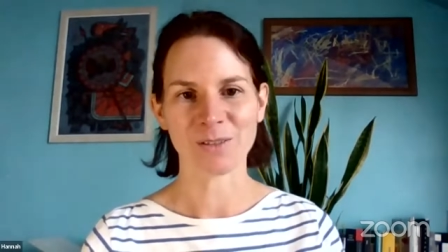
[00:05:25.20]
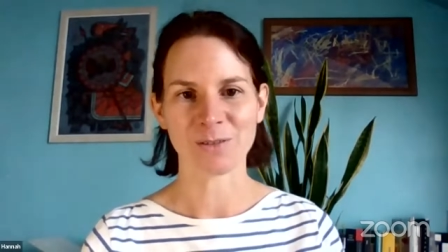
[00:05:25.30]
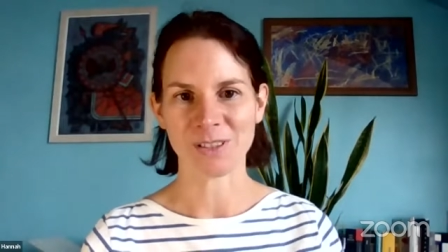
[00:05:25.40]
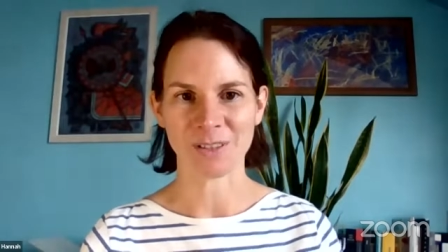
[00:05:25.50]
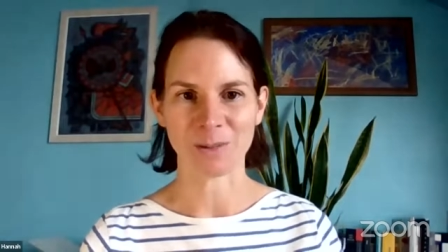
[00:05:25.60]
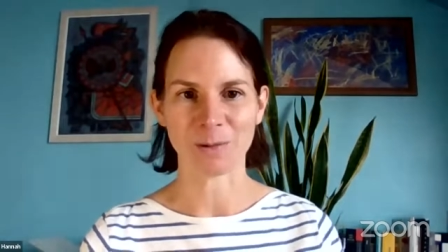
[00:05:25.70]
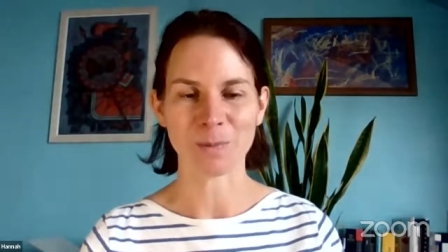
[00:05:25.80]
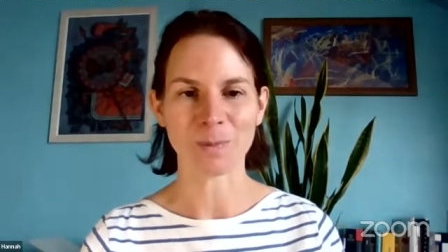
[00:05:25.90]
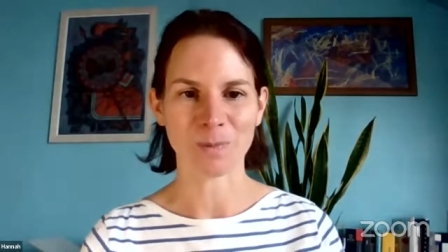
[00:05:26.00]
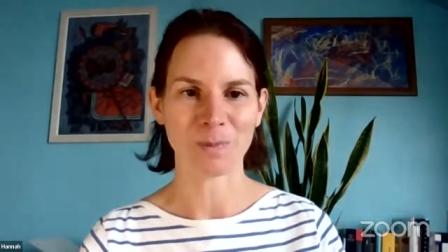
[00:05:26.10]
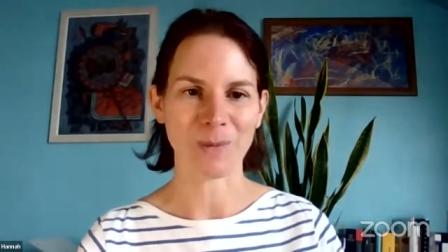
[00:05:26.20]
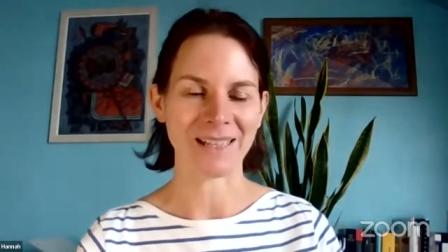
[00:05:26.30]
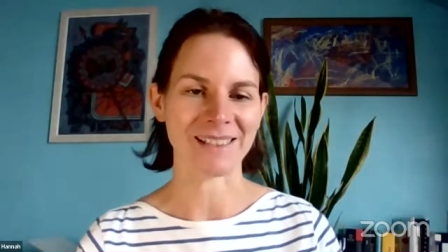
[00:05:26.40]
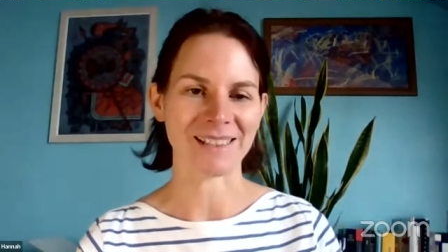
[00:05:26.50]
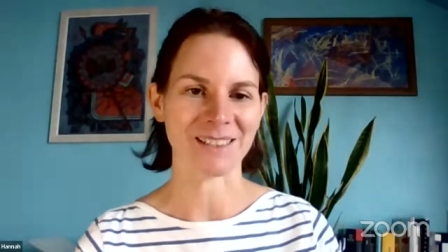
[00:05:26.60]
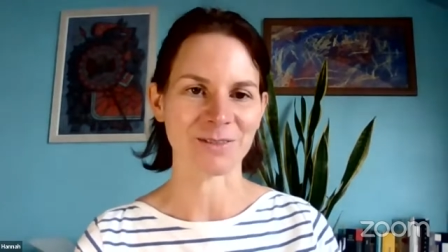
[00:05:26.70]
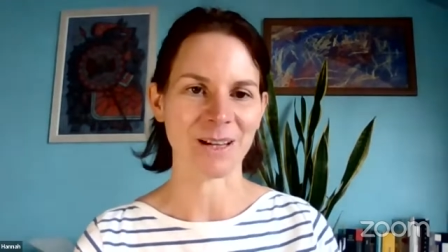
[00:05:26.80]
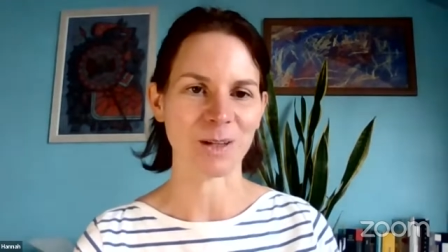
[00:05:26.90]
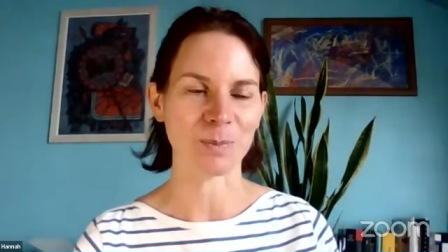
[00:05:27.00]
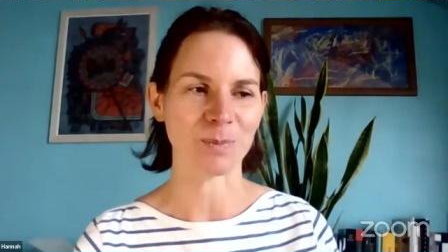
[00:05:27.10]
physio-mental
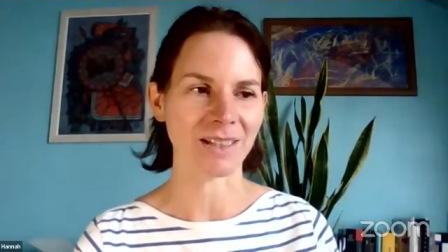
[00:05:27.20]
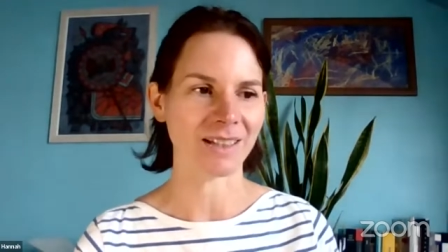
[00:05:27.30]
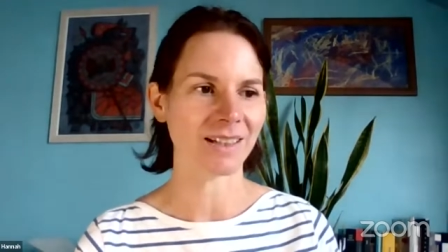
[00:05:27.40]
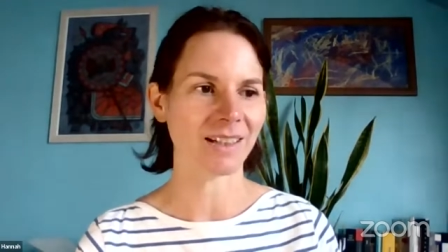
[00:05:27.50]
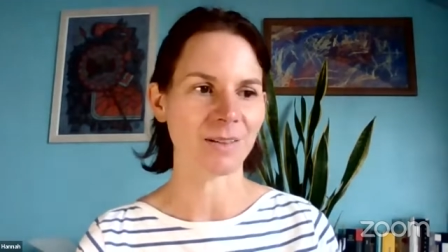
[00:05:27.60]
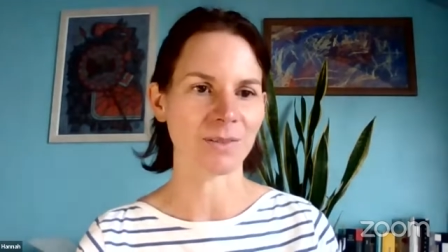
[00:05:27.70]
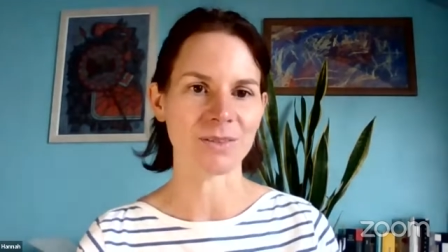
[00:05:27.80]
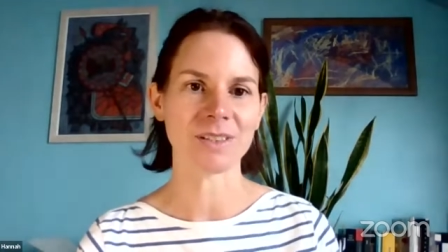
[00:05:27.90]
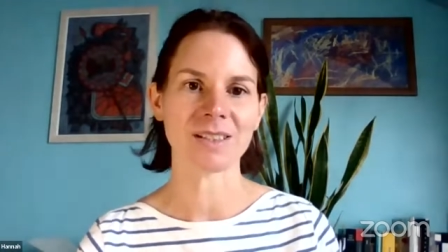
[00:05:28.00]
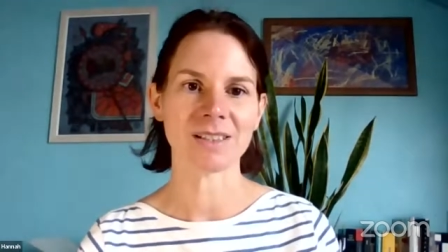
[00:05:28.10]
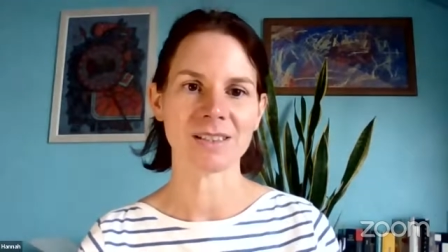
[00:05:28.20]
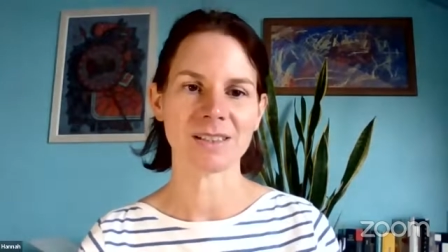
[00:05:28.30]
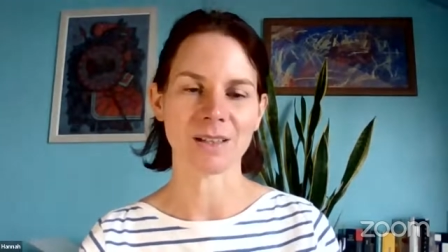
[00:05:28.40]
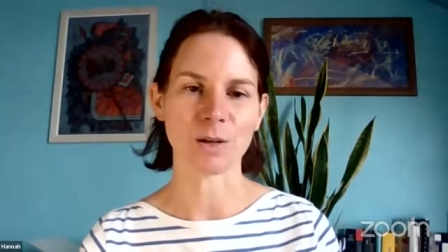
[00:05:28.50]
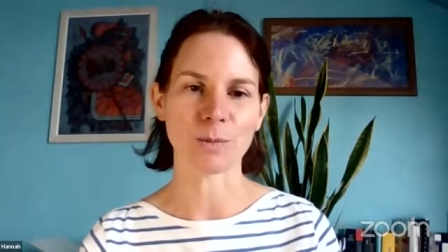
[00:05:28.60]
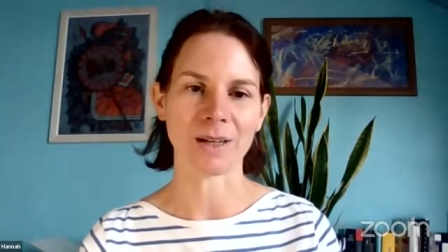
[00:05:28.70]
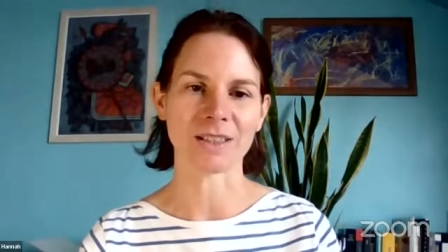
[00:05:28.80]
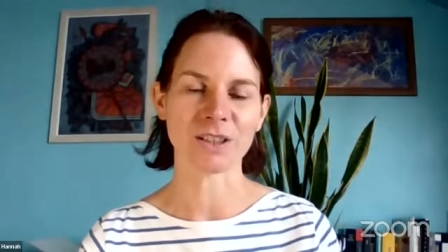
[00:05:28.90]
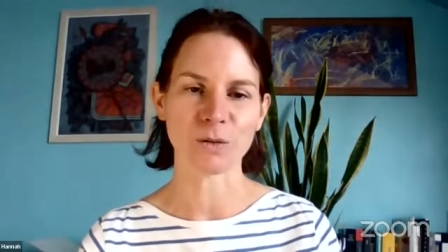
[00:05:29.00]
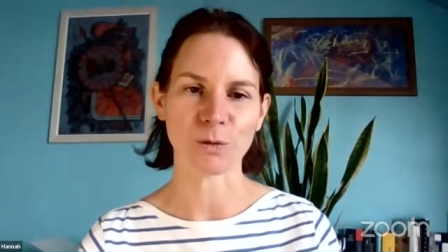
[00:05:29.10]
development, gives so
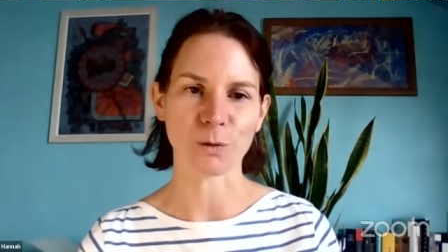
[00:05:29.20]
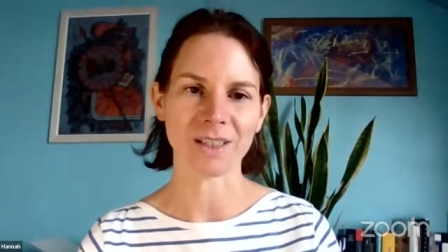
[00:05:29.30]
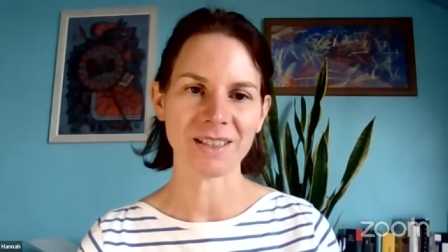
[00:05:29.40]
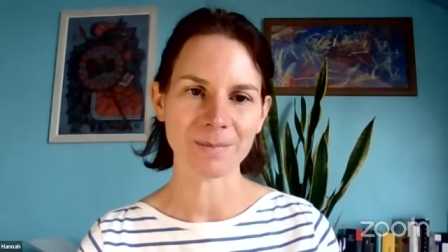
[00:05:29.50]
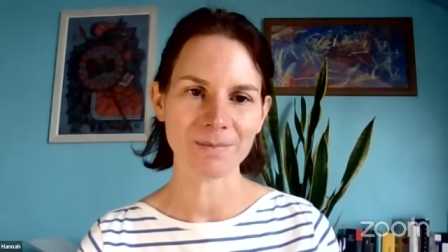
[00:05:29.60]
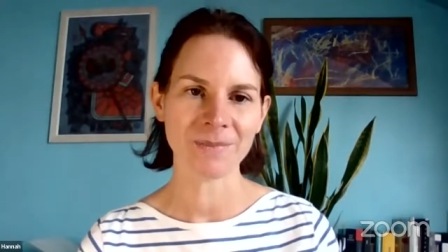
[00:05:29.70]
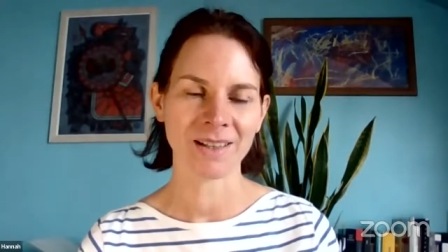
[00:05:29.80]
much freedom